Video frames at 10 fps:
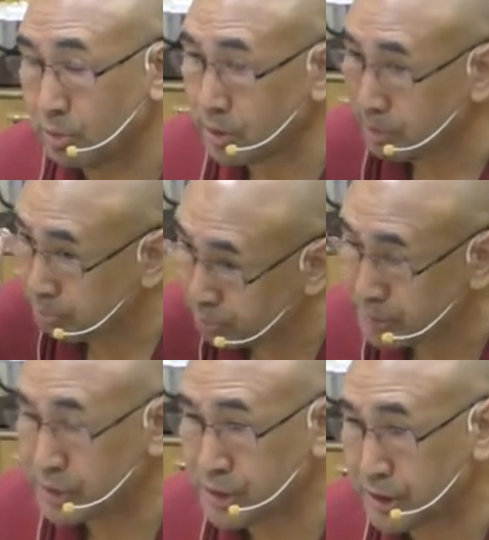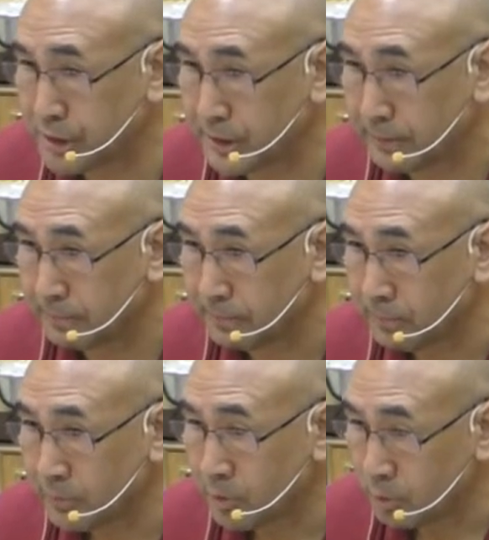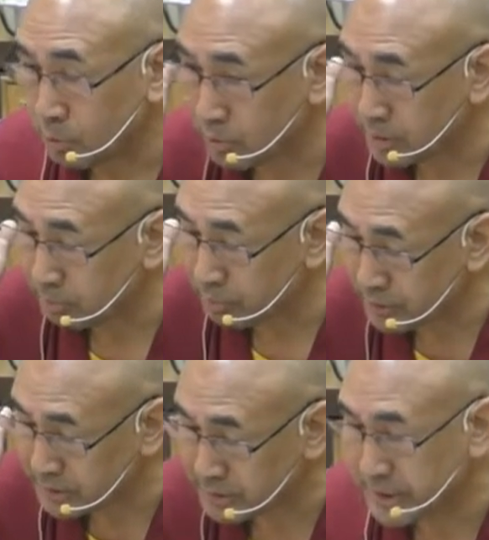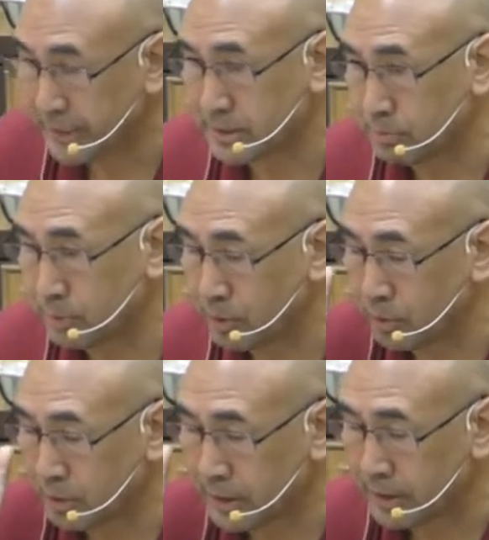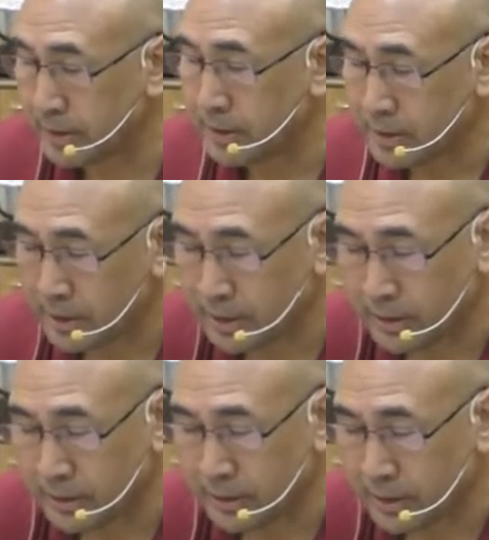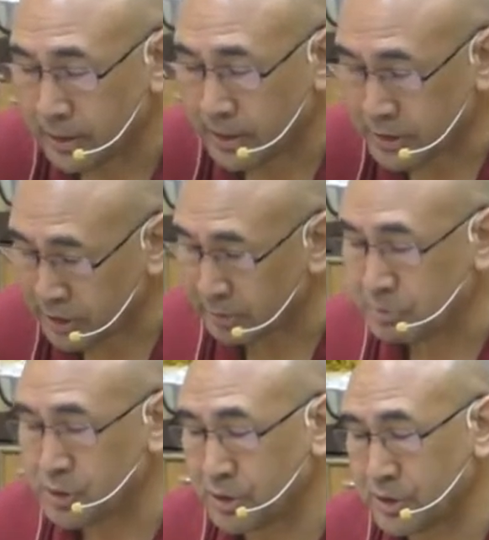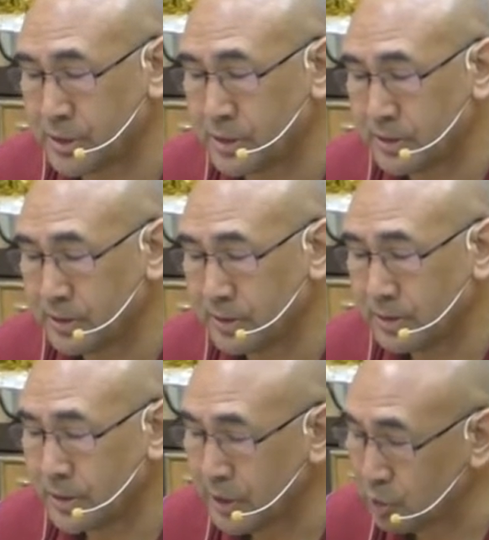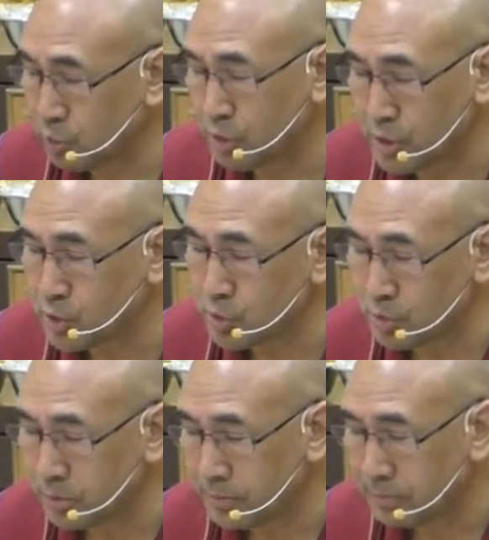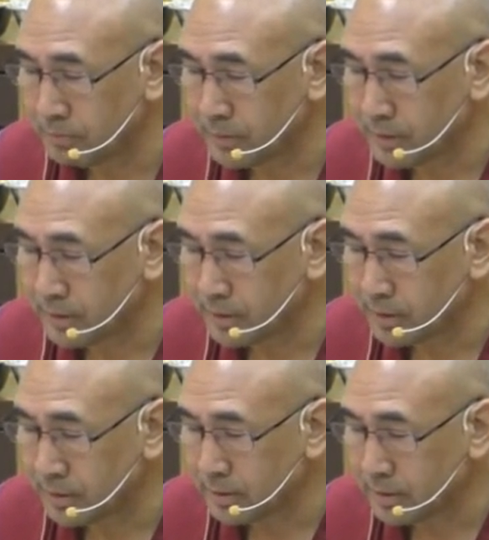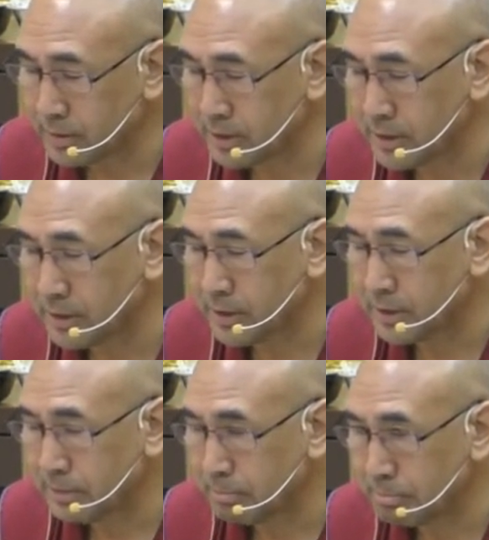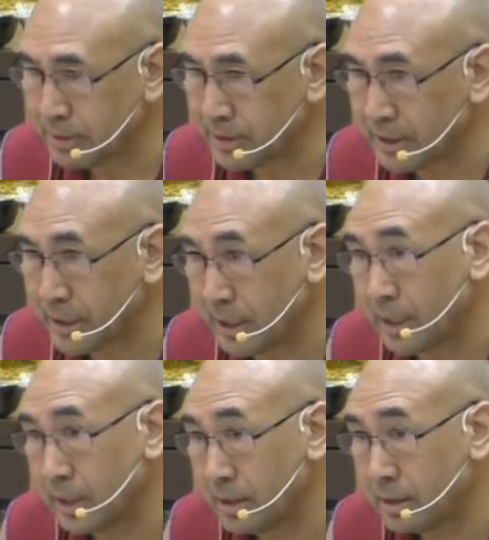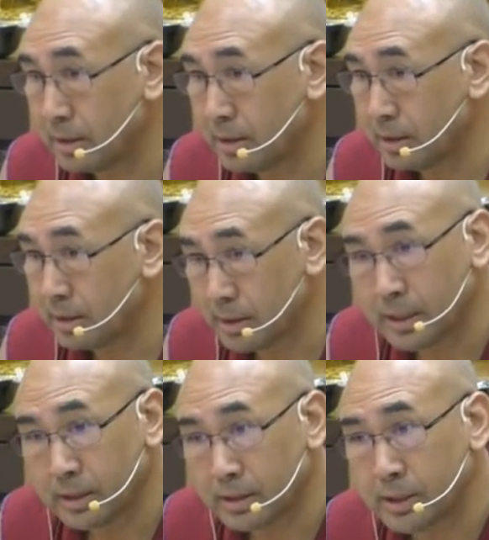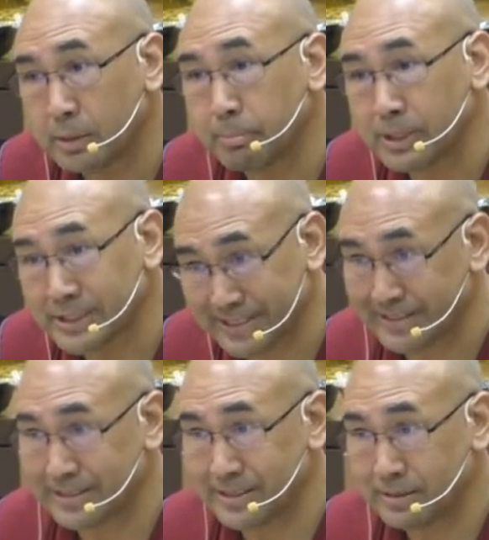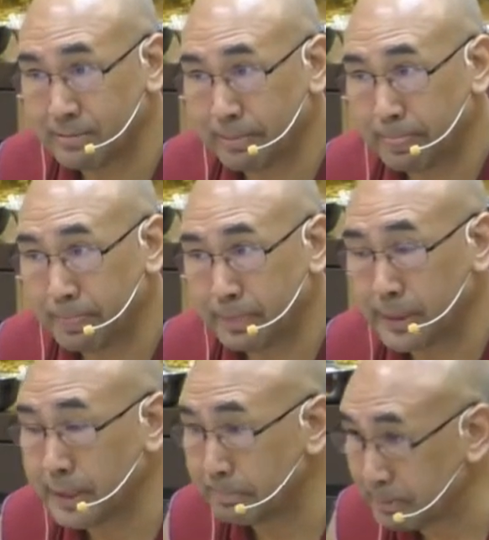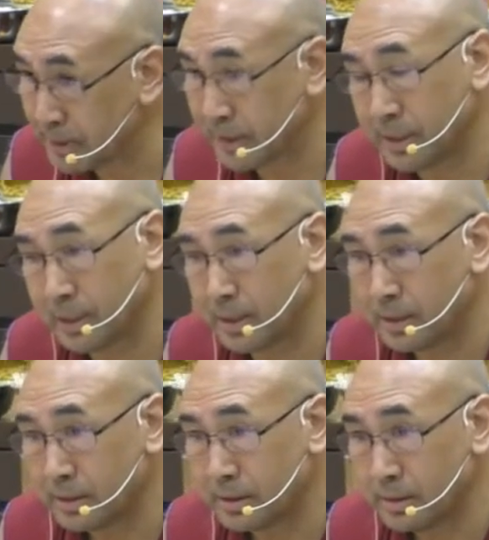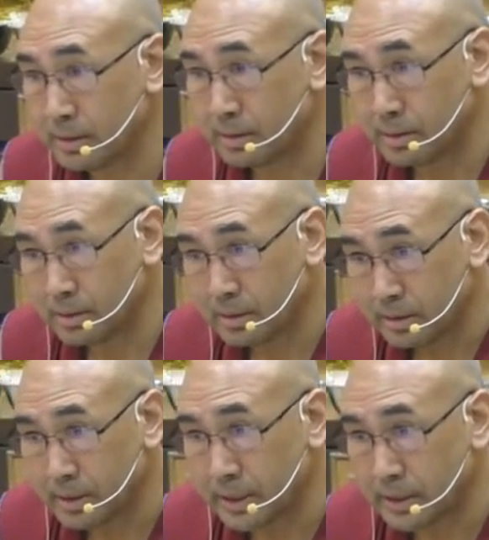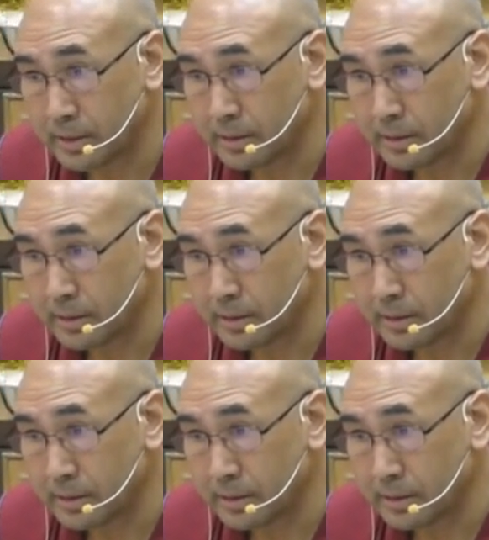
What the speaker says: all the Buddhist teaching, all the Buddhist texts, you know, like scriptures, include into three pitika, right? Three basket, three pitika, right?